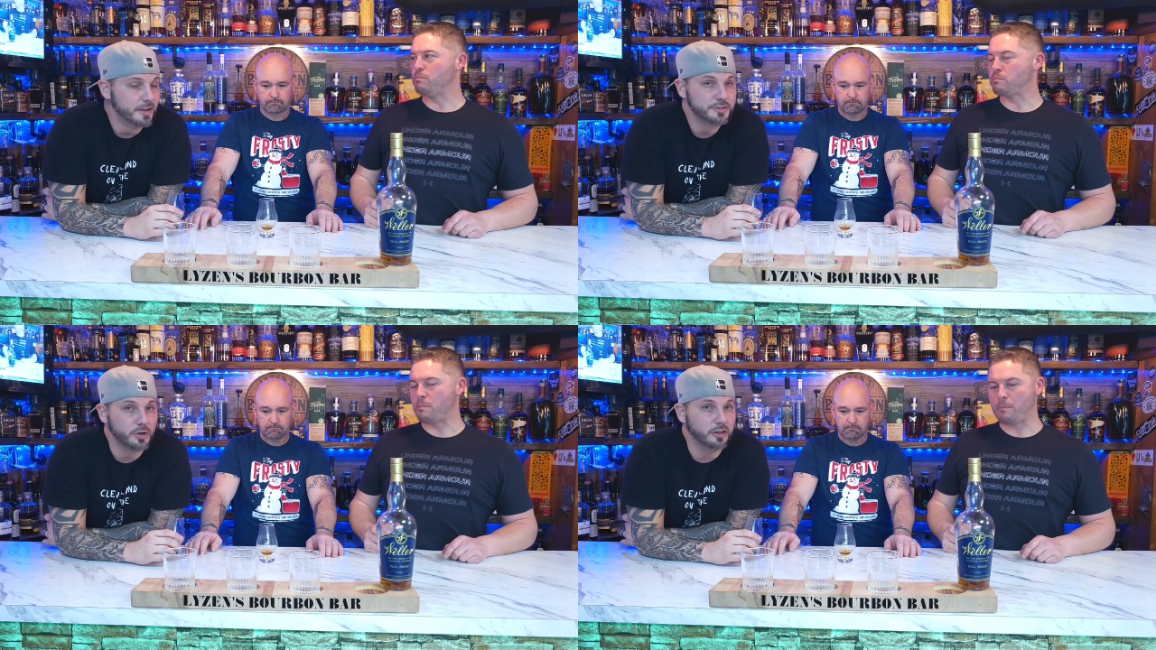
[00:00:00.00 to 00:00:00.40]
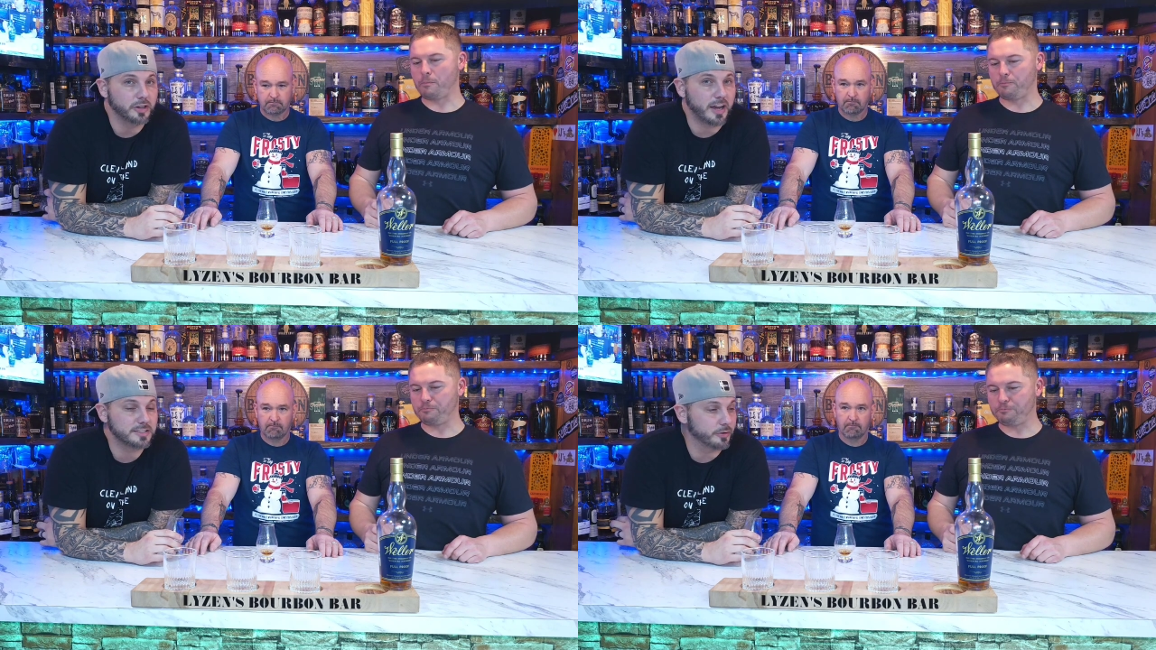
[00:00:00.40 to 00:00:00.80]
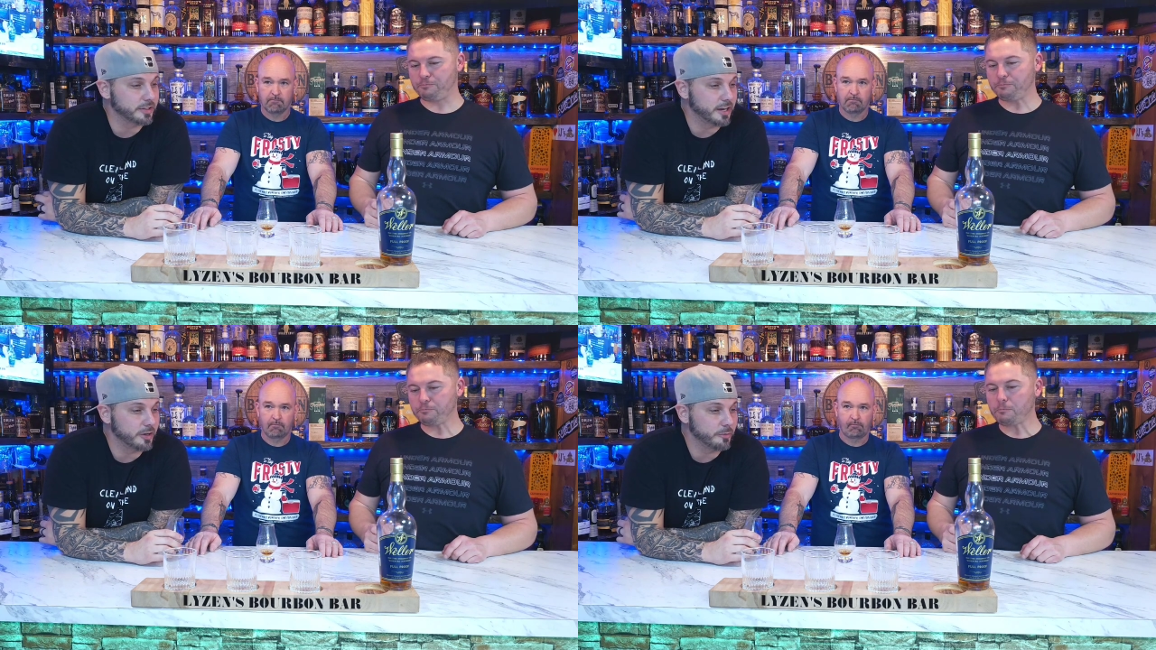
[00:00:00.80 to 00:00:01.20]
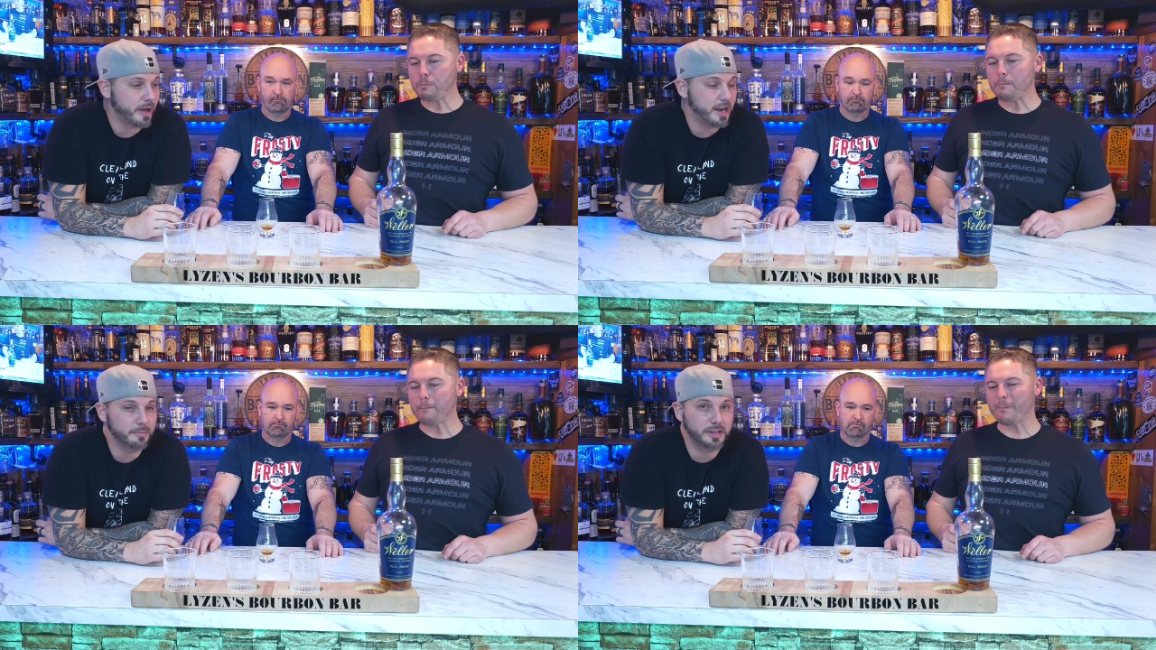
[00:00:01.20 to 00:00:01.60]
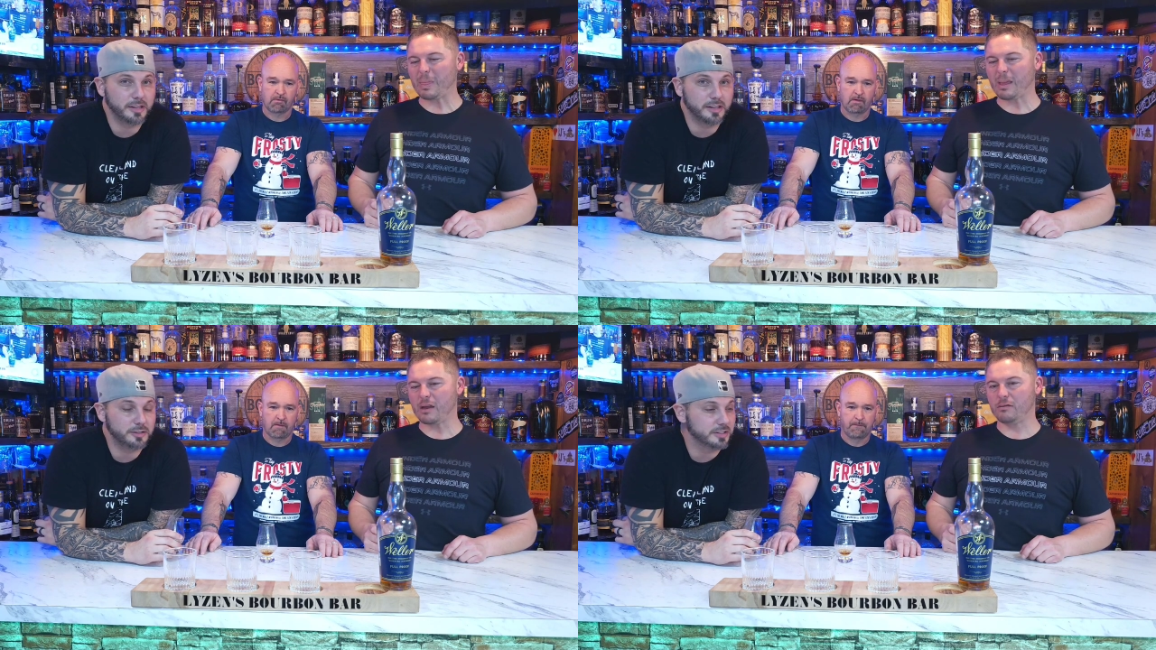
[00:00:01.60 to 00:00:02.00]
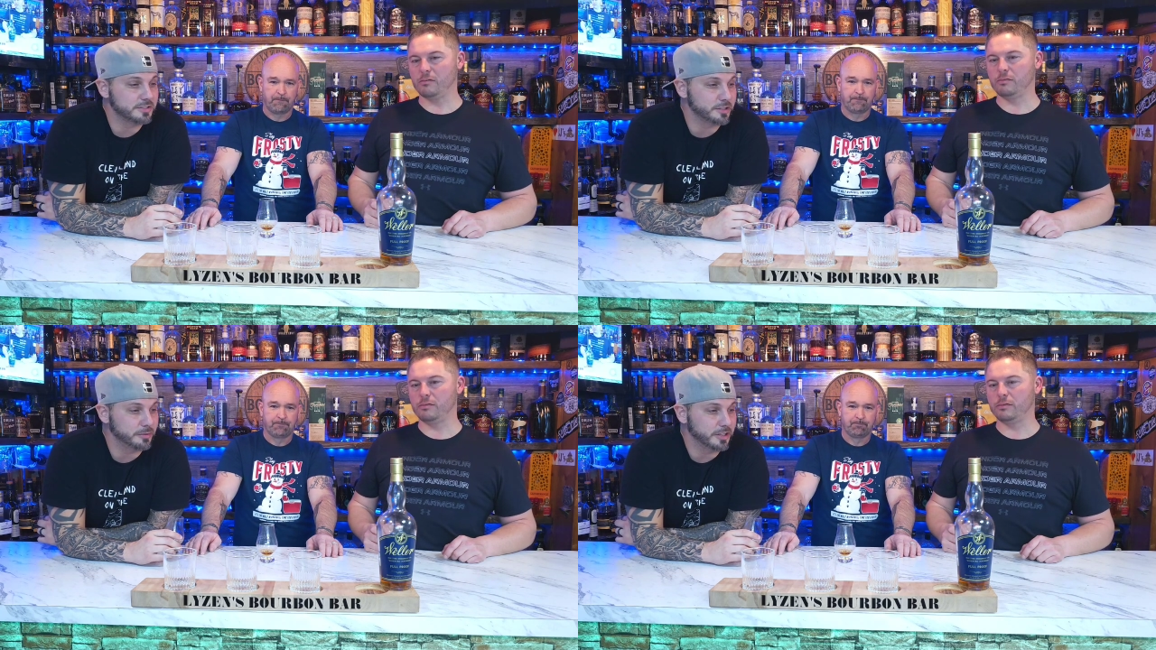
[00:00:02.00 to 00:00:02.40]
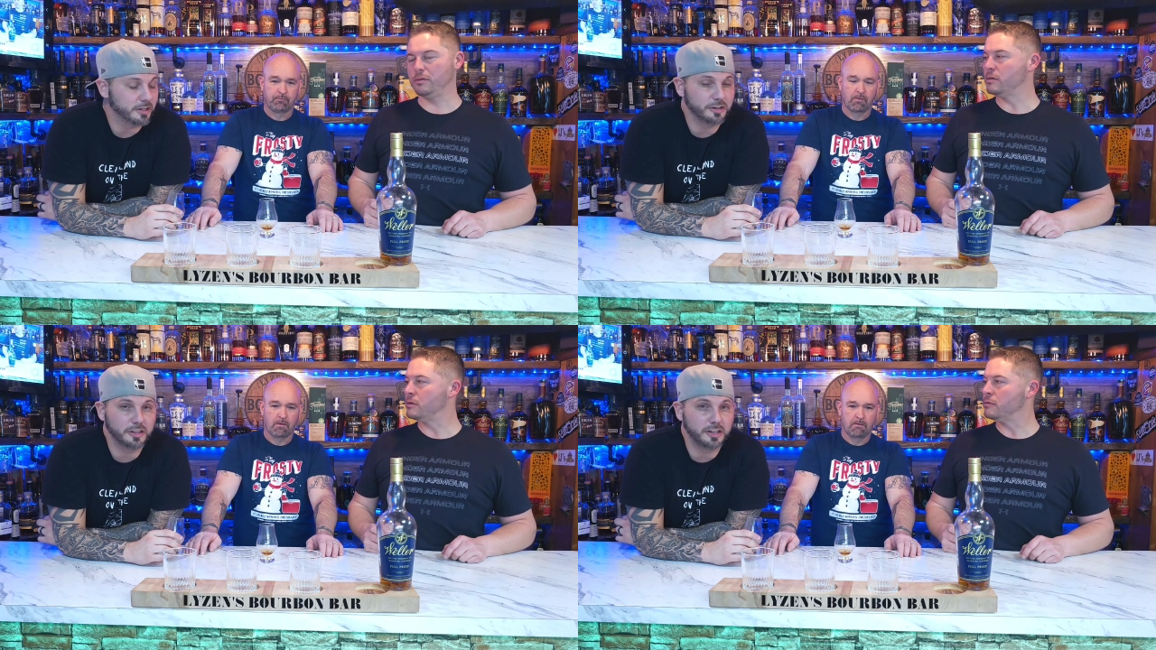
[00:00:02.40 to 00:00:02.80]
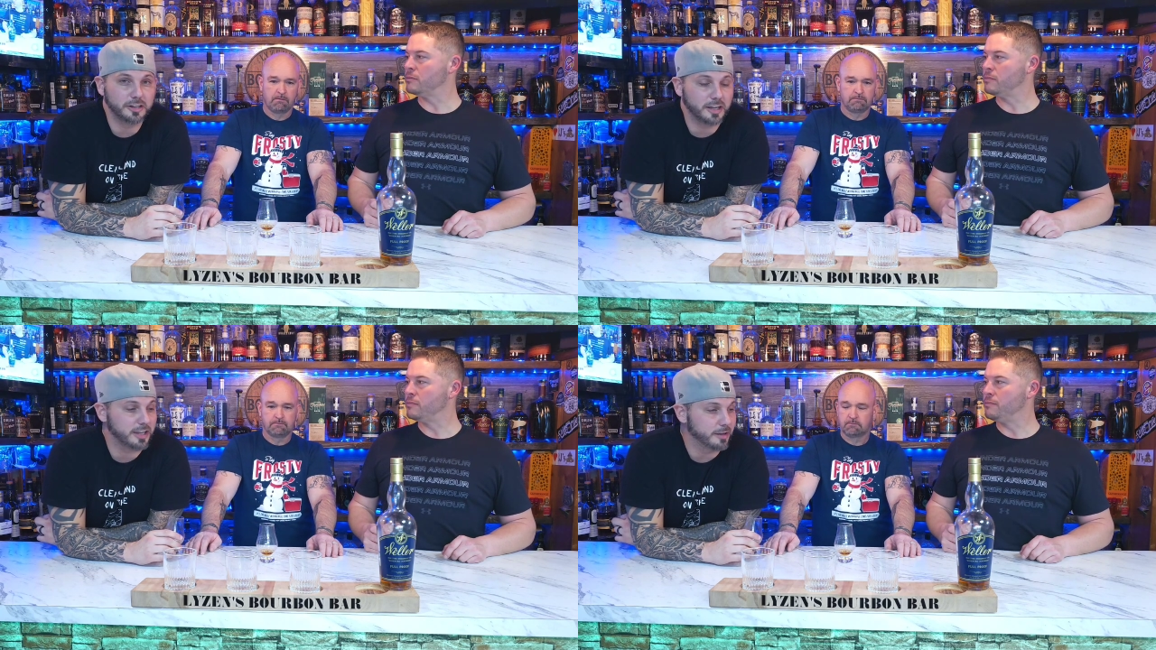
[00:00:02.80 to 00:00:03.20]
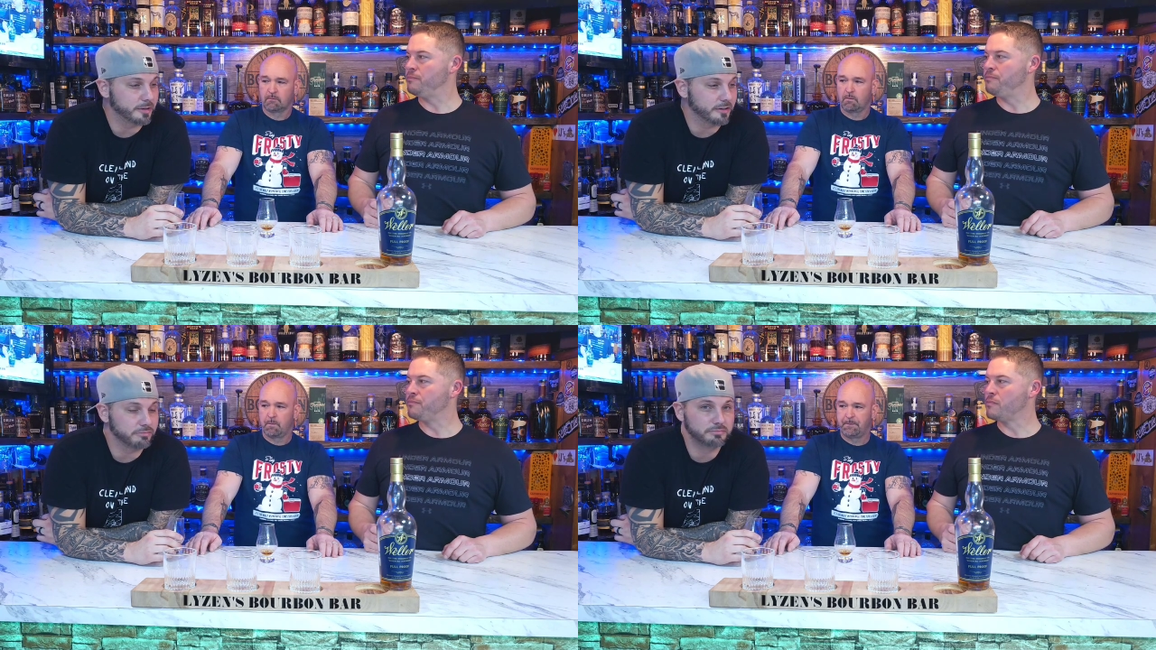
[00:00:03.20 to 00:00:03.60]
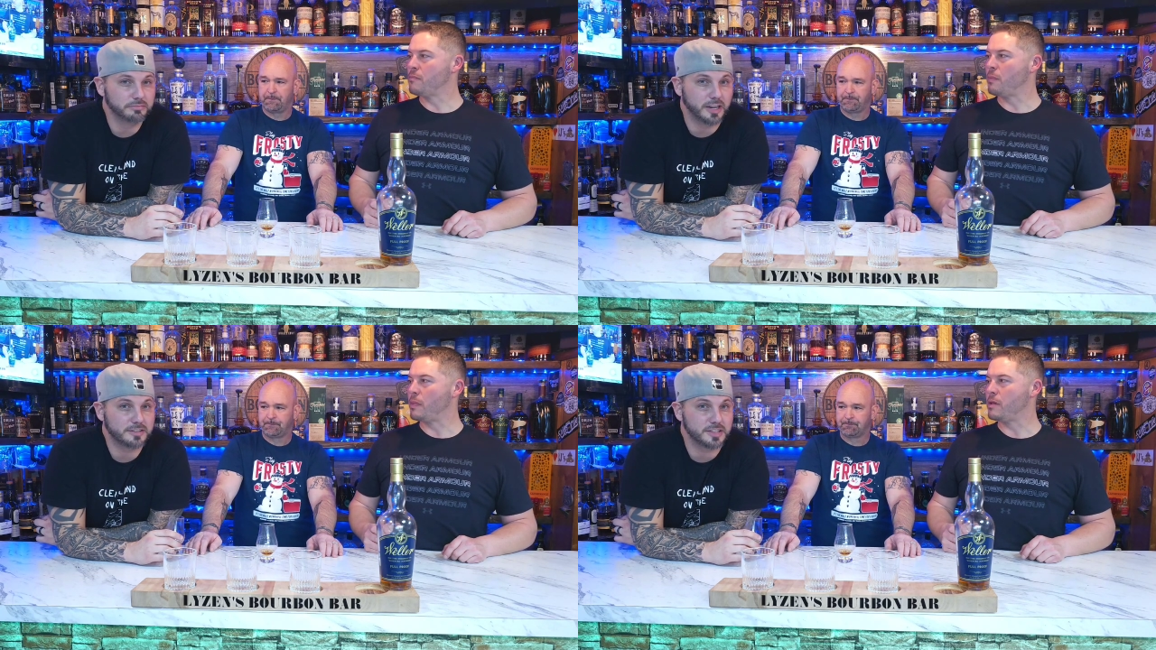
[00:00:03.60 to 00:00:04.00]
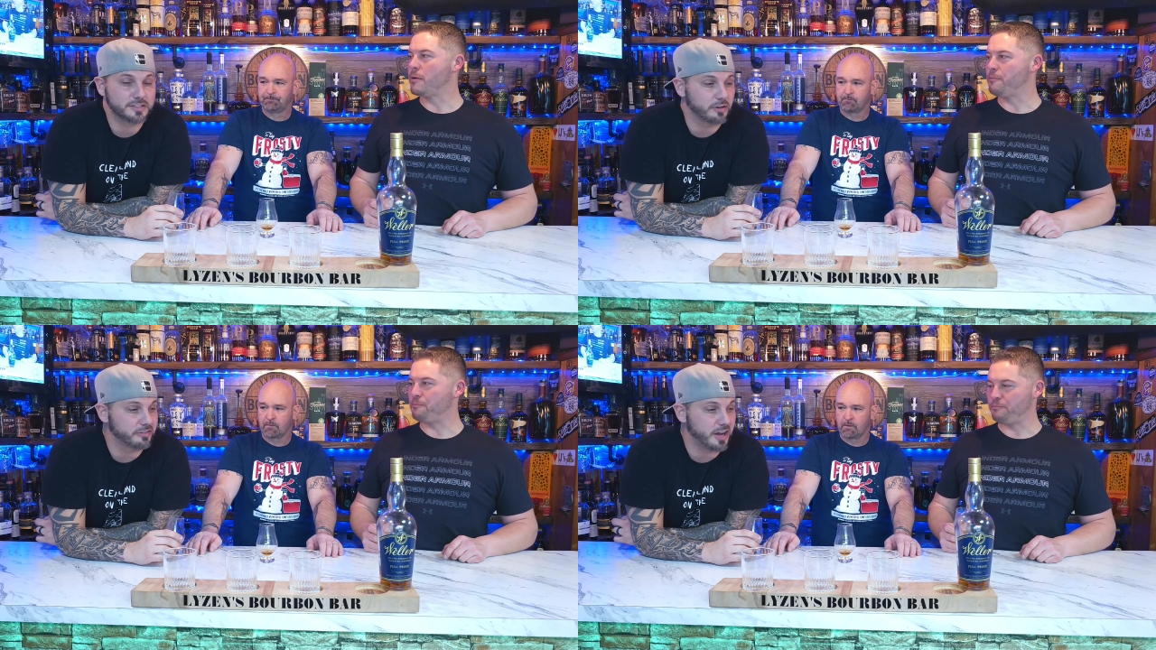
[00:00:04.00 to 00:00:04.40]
Speaker 1: So all you guys that were there that were mad at me that you didn't see me there earlier and I came there at six oh